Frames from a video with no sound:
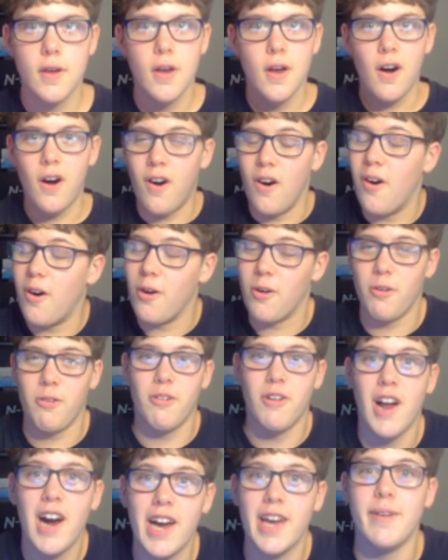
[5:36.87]
All
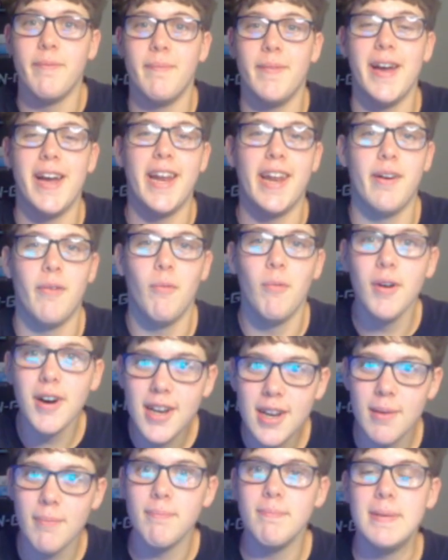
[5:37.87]
right, man, and what
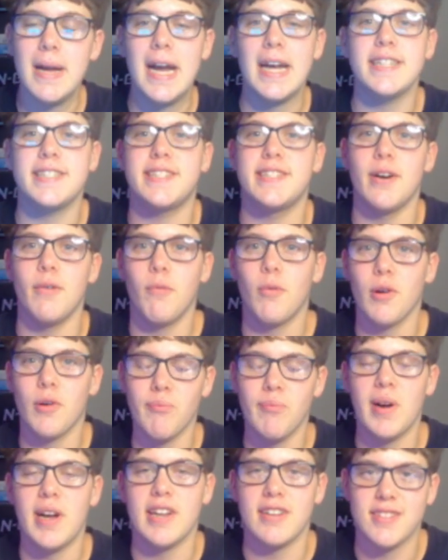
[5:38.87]
a match that we're
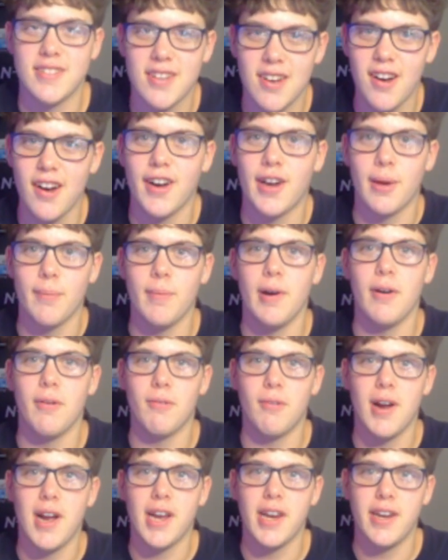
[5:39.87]
about to talk about
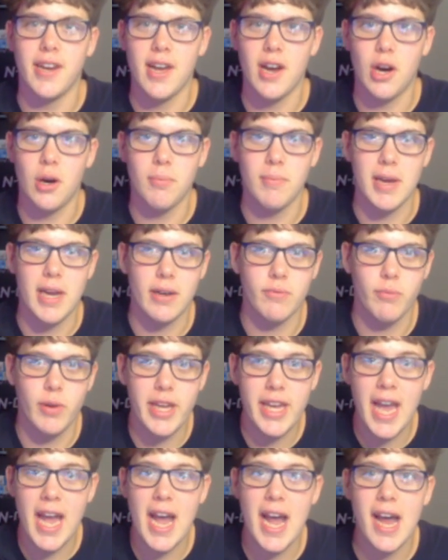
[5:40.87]
right now, man. We
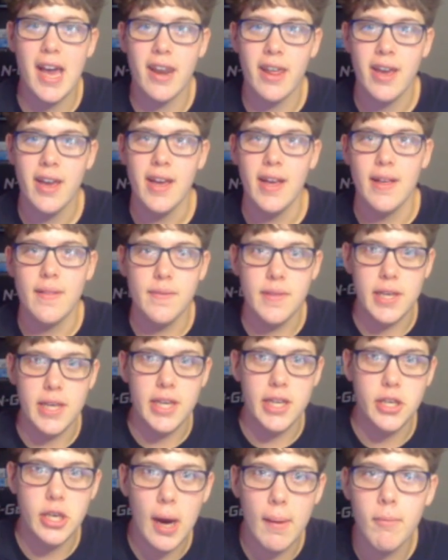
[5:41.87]
had the
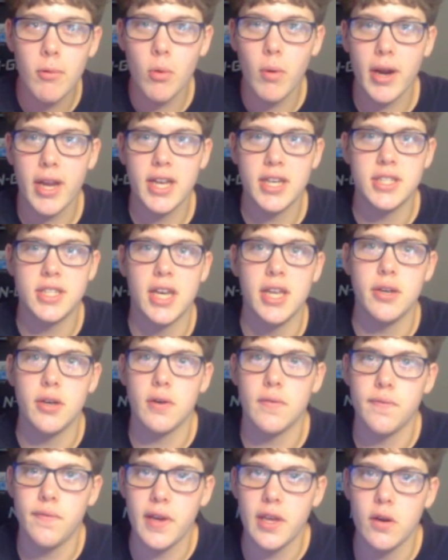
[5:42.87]
number one contender
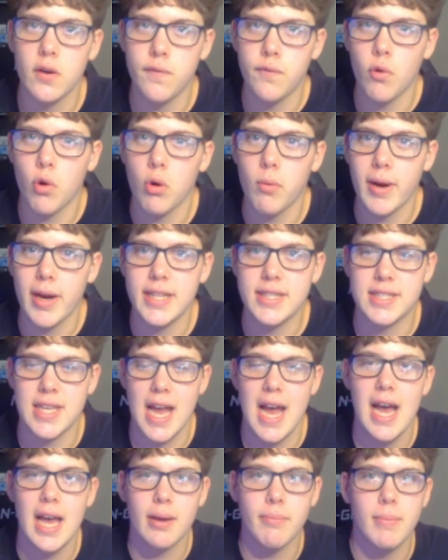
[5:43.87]
Fatal 4-Way
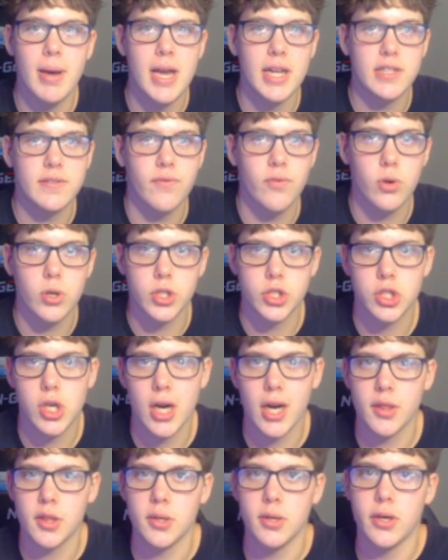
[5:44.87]
tag match for a shot
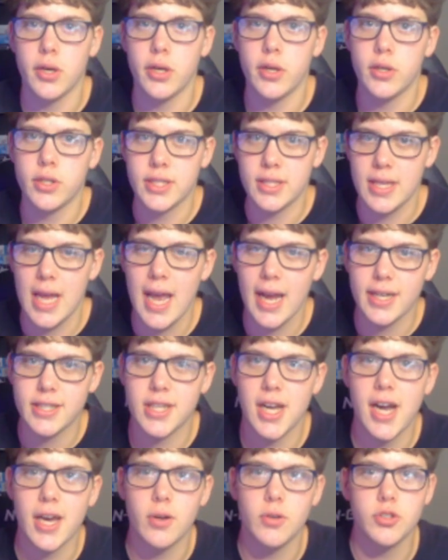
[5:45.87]
at the tag
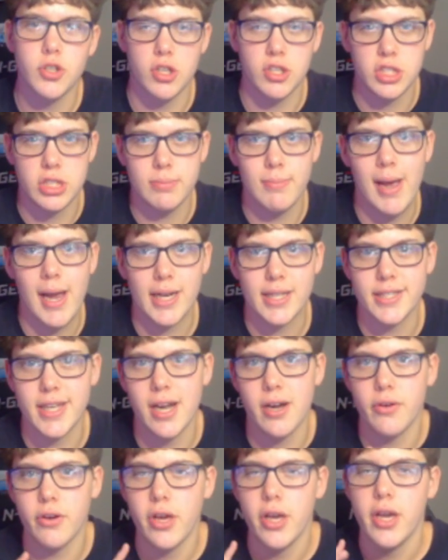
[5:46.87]
titles on
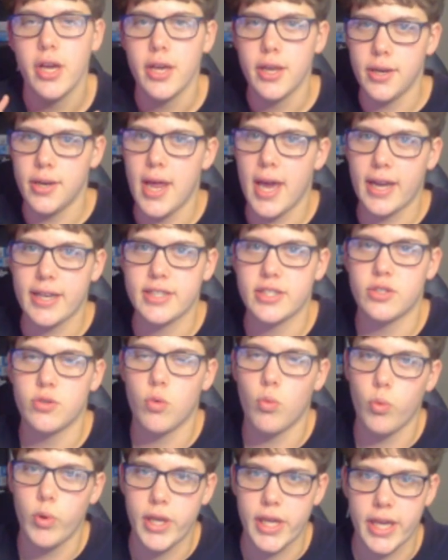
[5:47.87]
Smackdown next
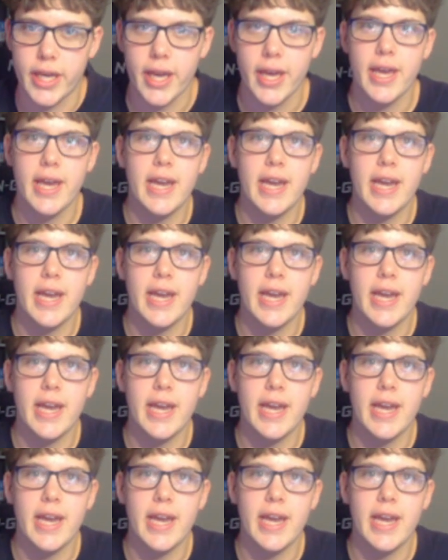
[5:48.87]
week.